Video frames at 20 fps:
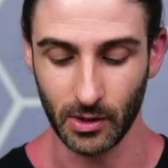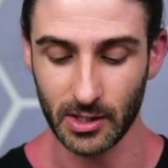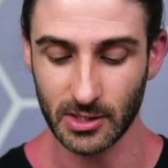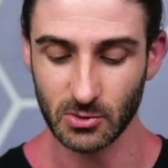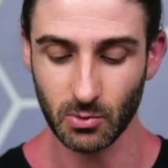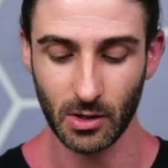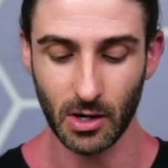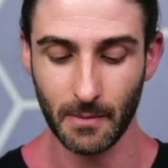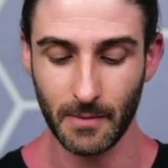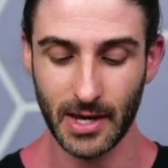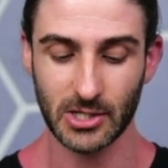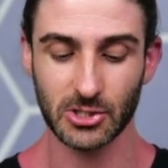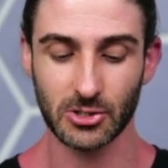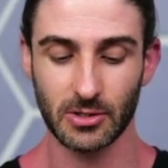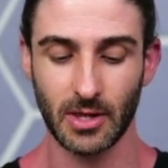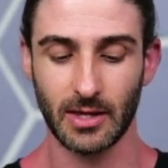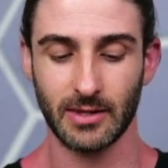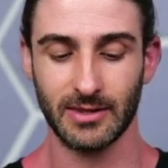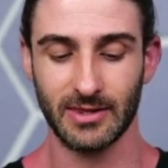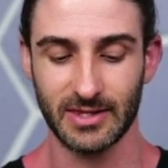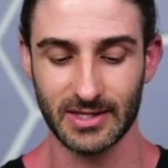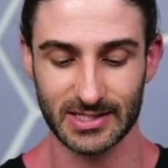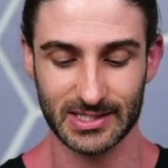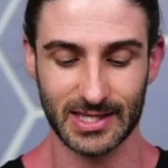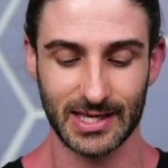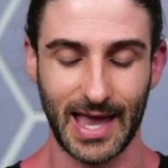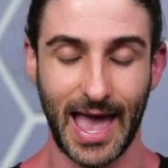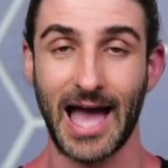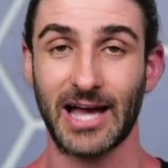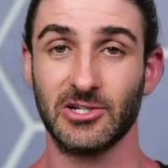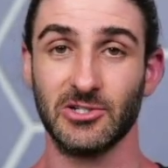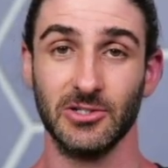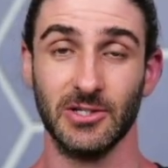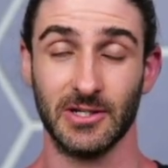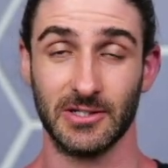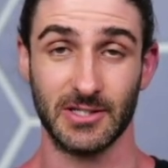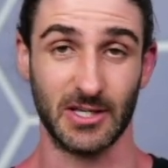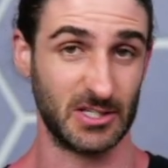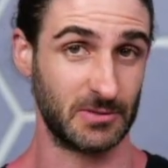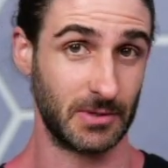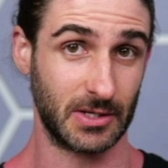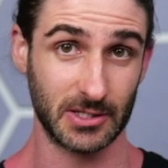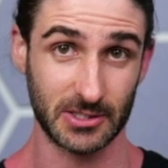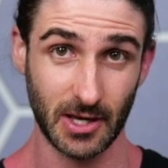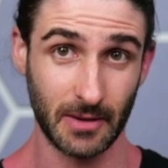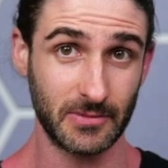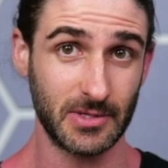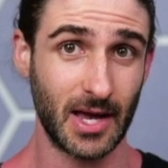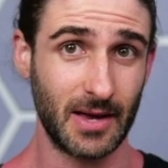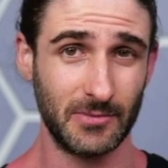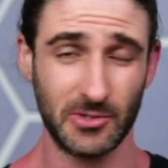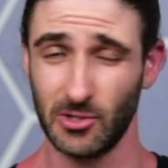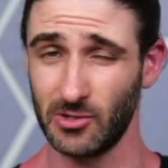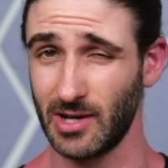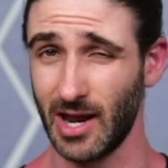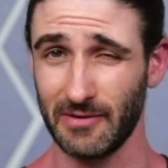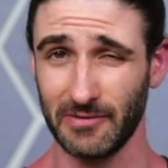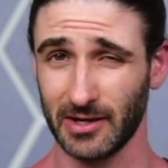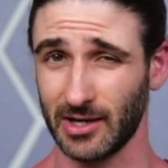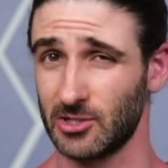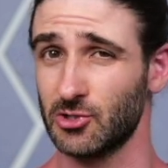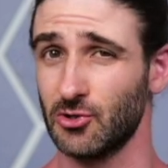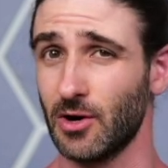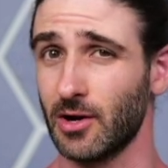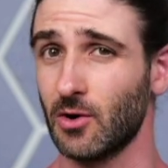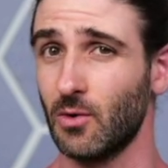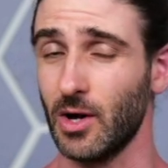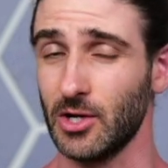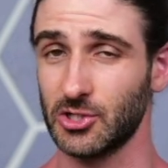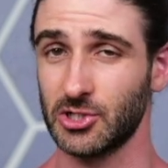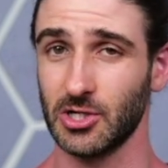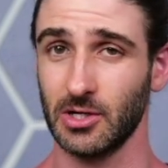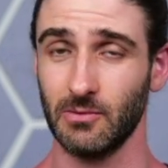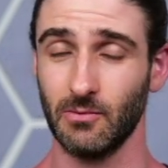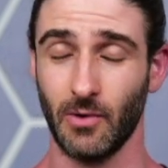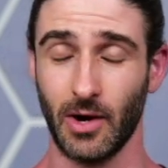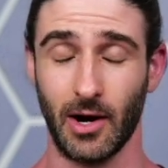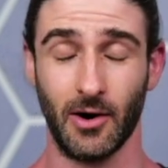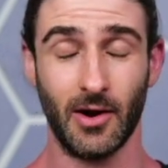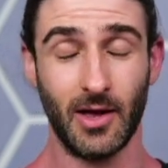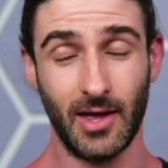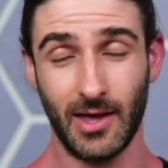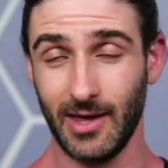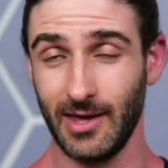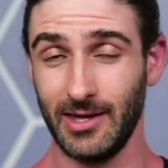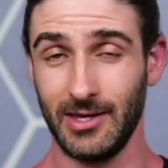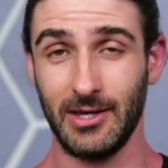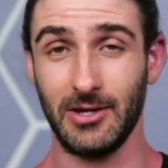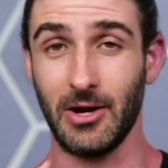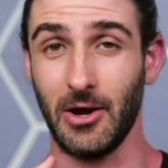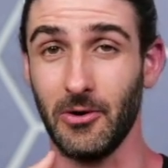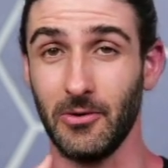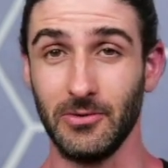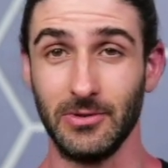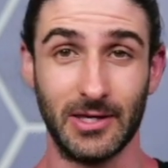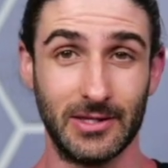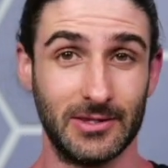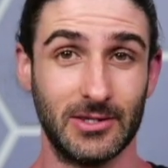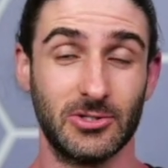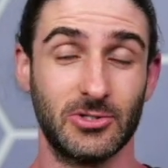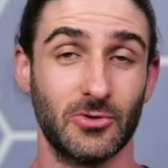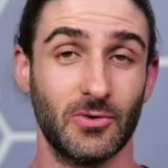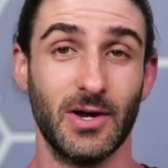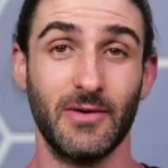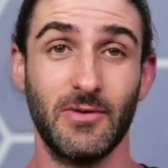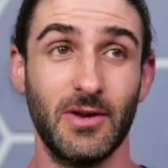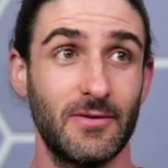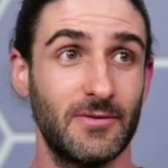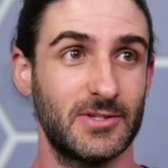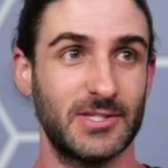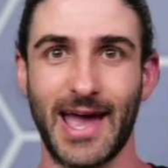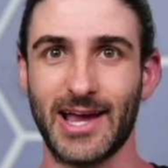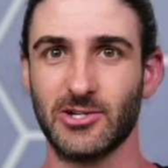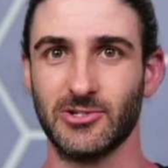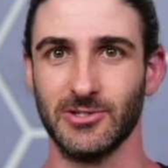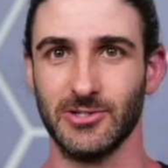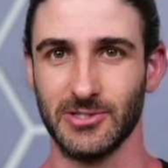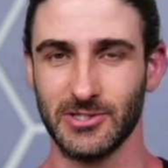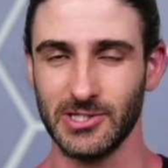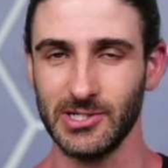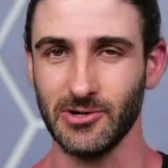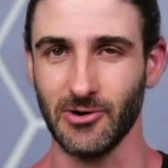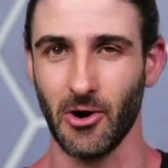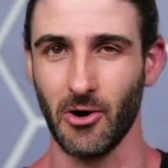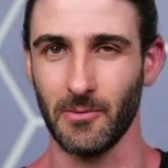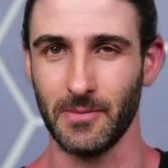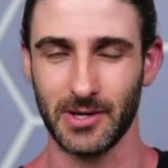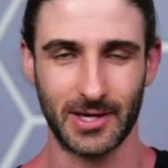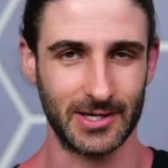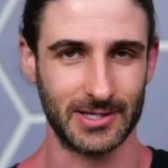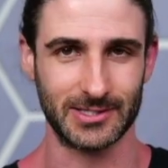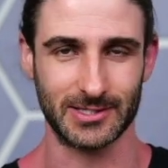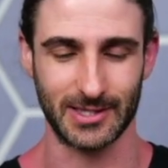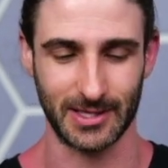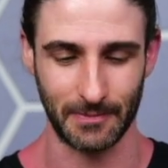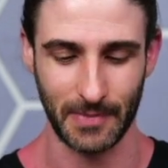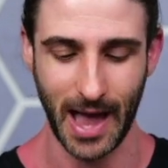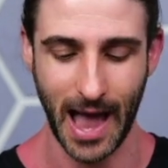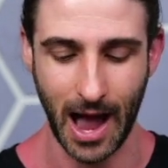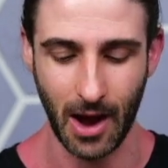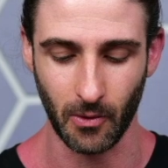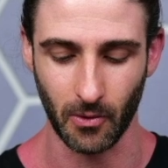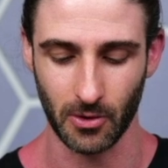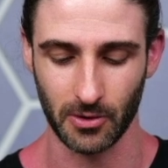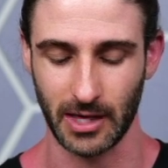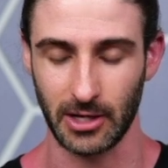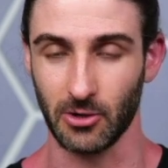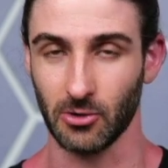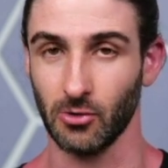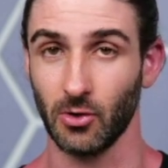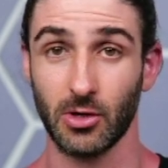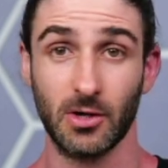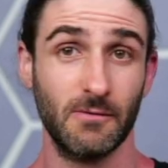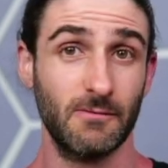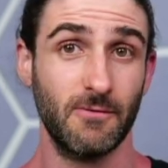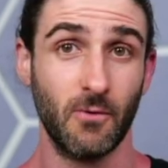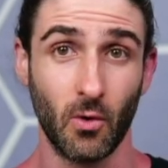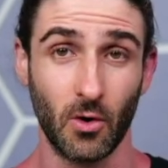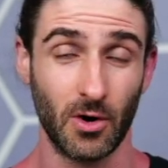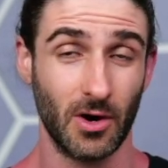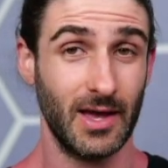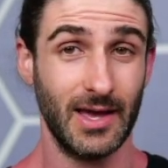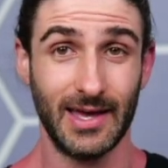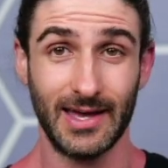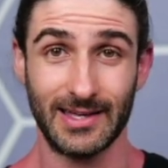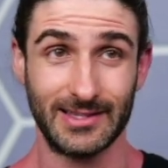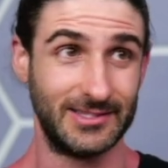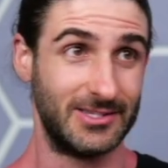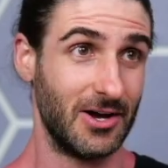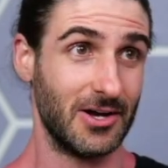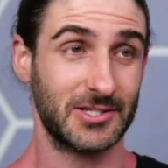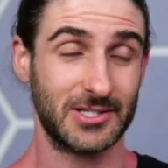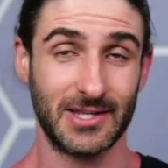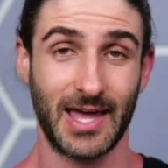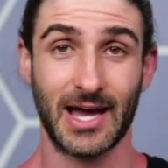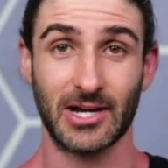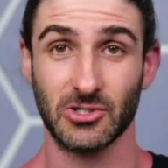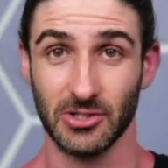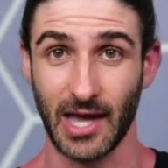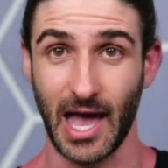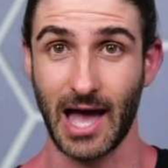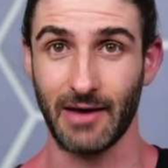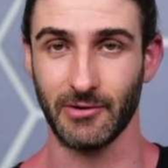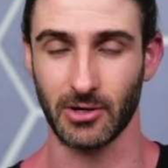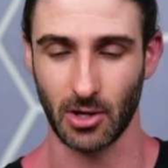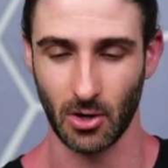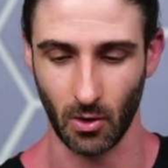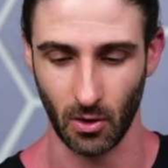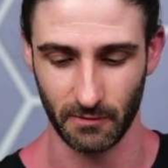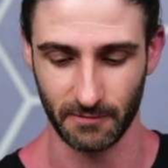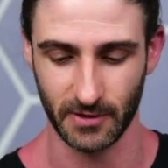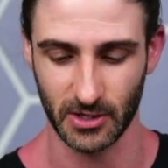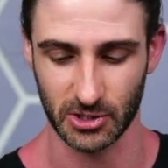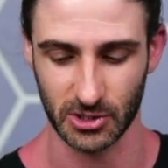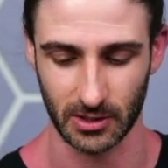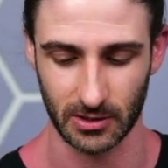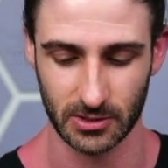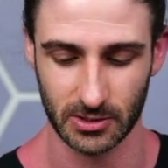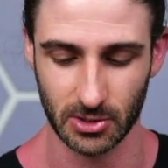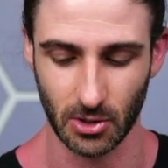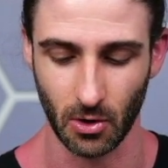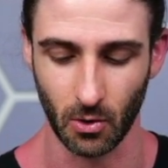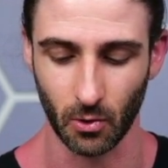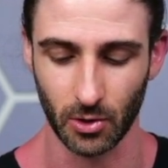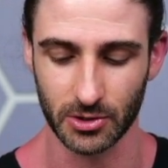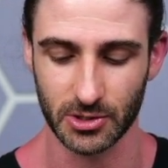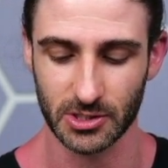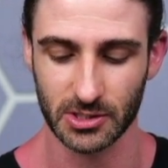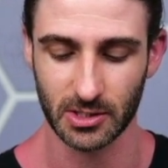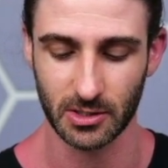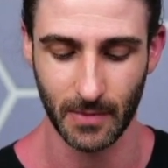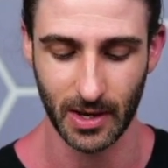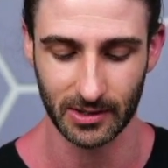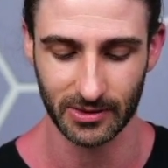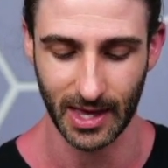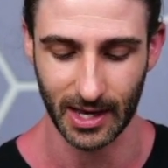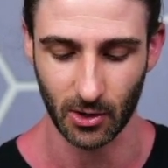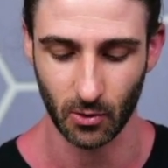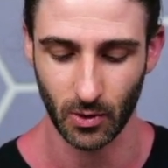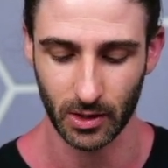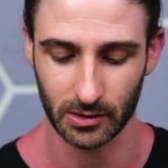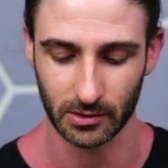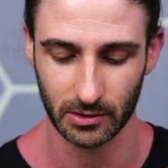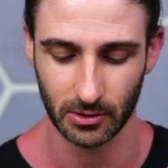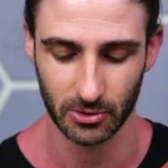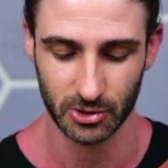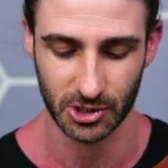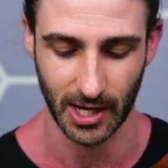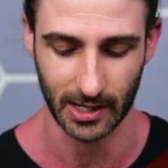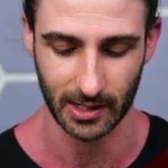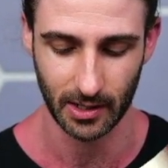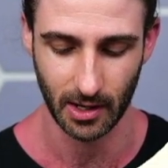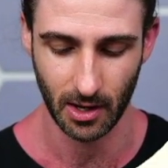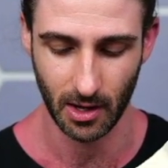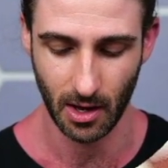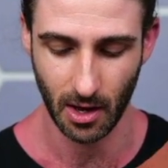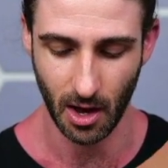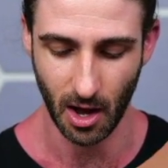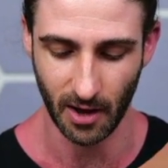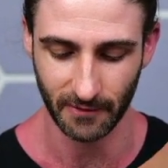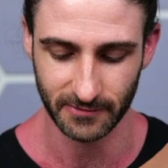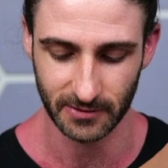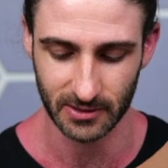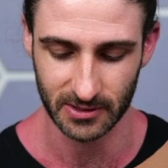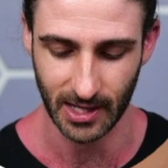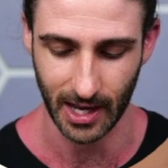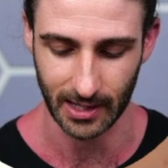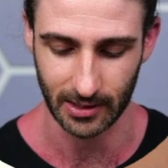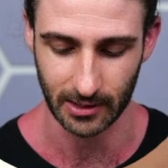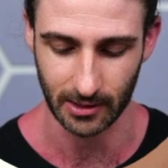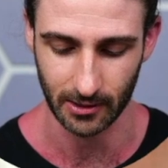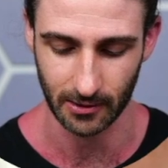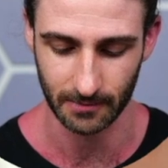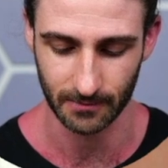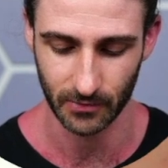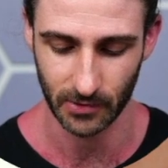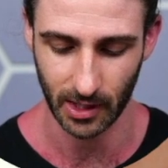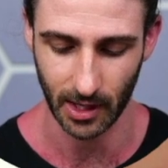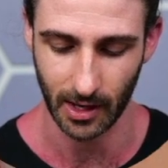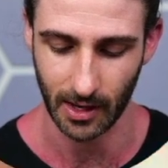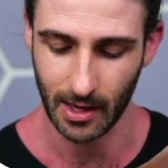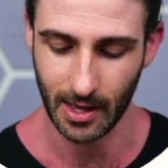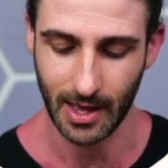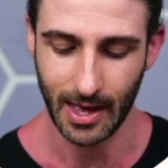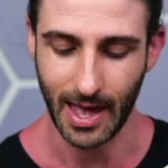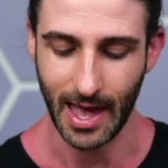we just want to make sure that this thing actually exists, because sometimes you can have like a trick question where, the derivative is actually 0 because the power that you're looking for doesn't actually have a coefficient. So we're just going to make that quick little check off to the side here, okay?